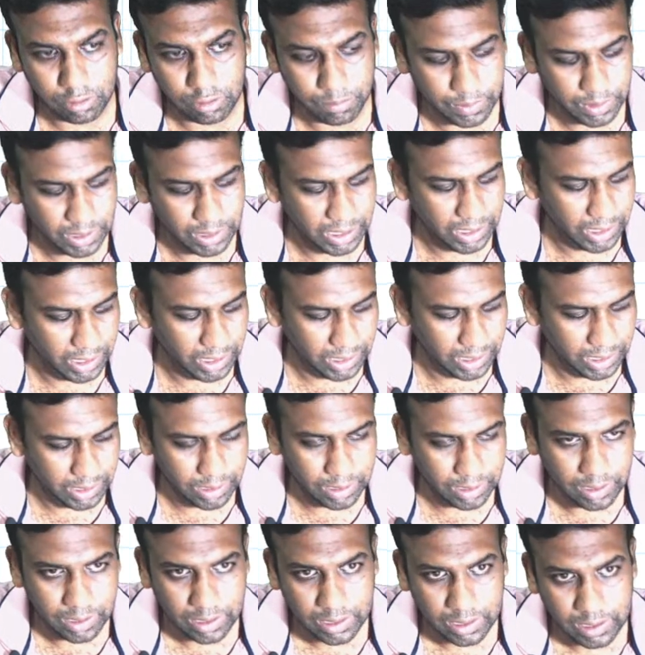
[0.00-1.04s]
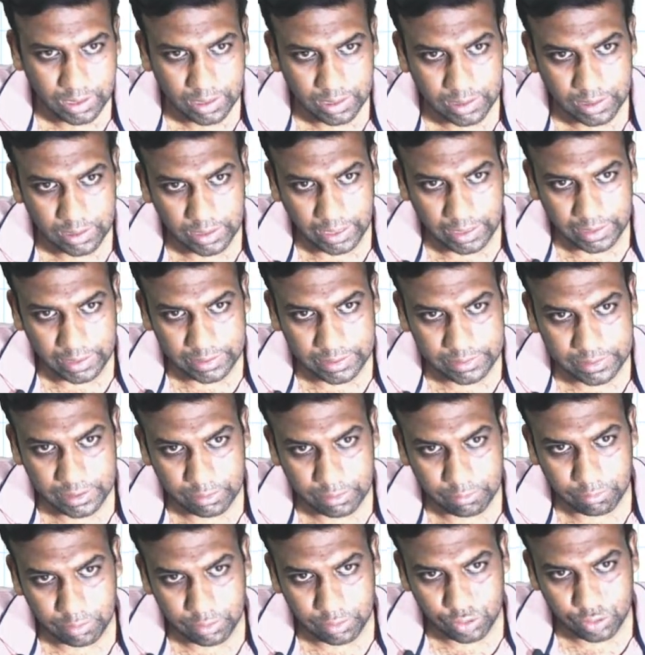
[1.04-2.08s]
of an, that is
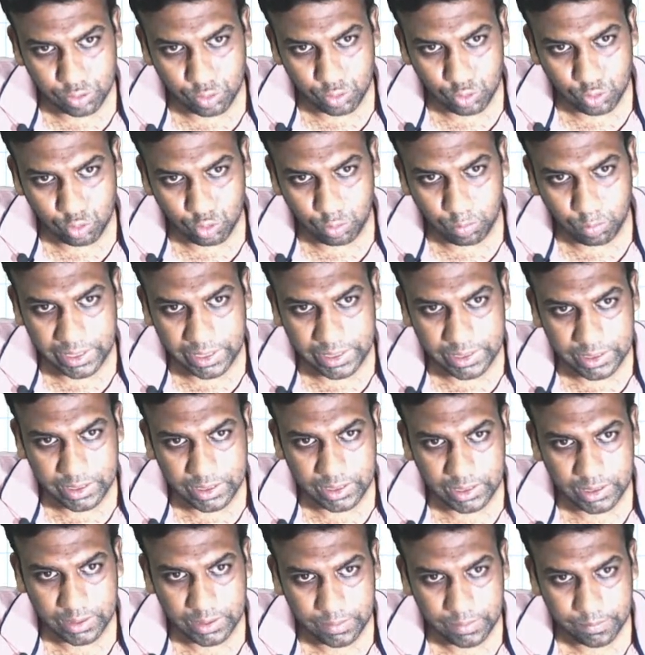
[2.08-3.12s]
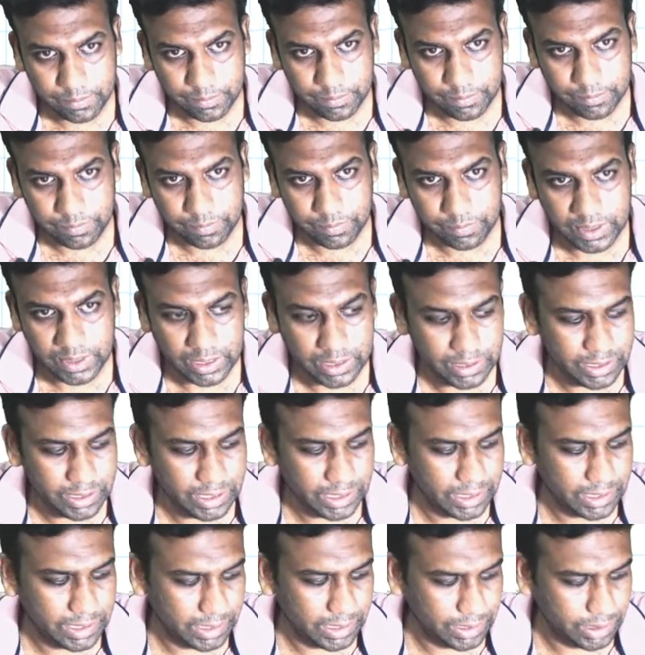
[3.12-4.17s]
equals to 2/t
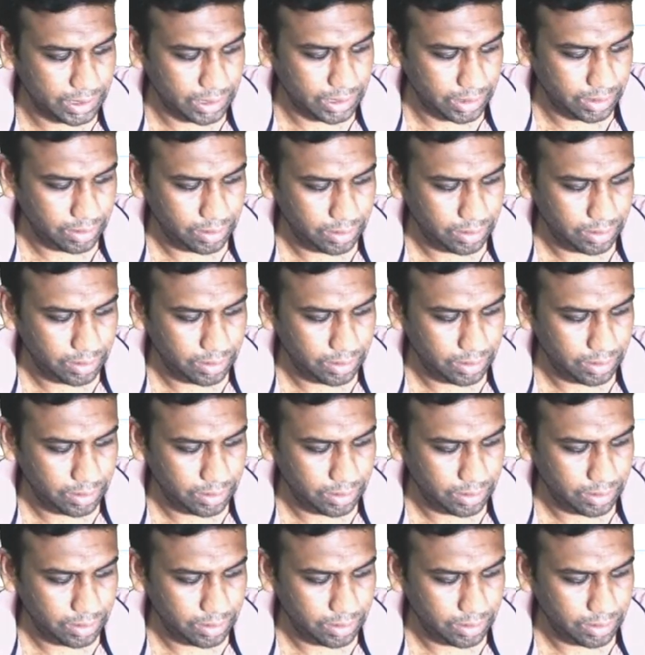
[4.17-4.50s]
integration